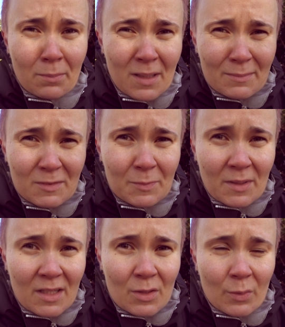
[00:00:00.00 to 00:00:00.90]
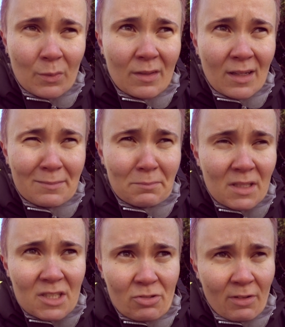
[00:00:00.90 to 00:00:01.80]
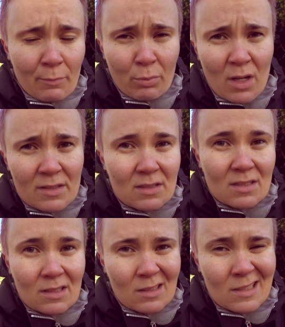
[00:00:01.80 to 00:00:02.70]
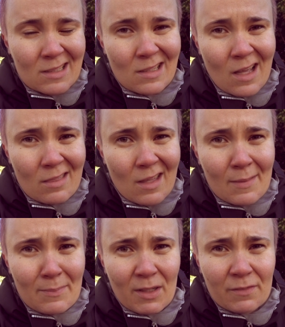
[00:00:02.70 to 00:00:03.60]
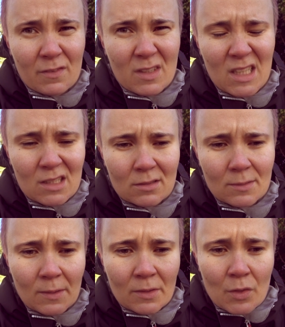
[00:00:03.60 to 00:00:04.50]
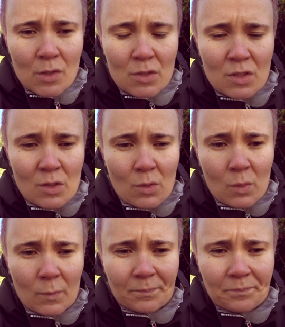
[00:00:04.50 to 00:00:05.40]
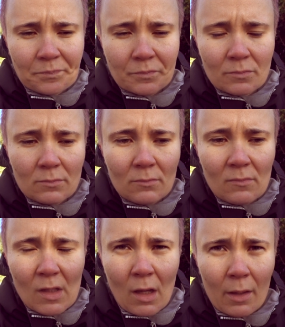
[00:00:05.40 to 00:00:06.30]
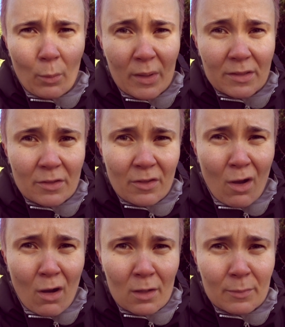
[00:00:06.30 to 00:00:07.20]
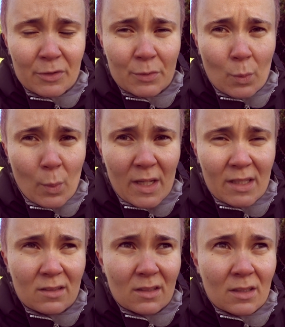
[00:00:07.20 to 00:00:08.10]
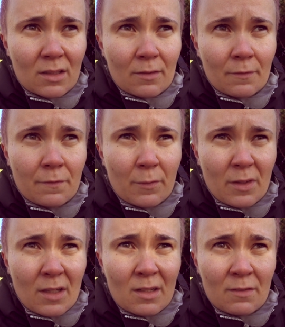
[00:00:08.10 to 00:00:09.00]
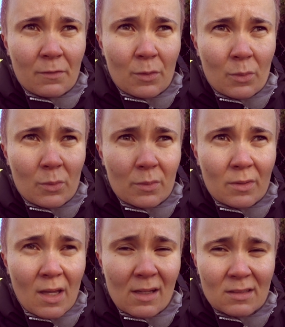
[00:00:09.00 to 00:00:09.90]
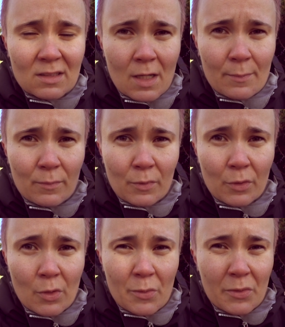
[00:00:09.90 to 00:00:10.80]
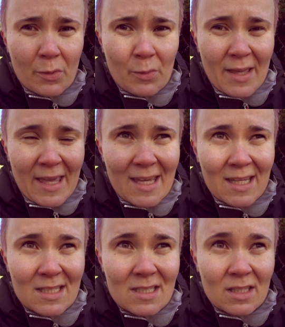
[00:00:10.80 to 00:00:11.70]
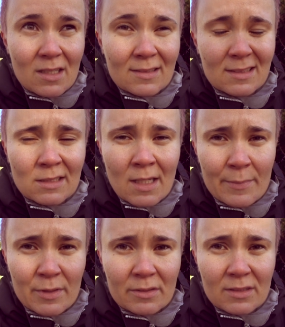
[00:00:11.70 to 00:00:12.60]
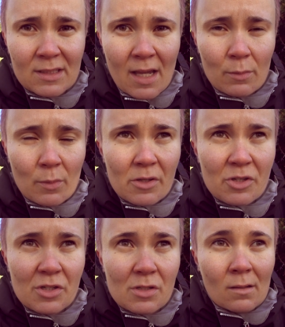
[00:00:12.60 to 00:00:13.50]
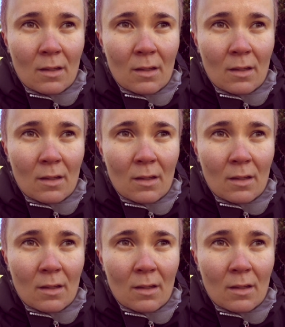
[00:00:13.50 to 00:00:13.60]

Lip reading: bummed, but I knew that administrative processing is not that big of a deal. So I went to the harbor to wait for the interview, had some cocoa and salmon sandwich.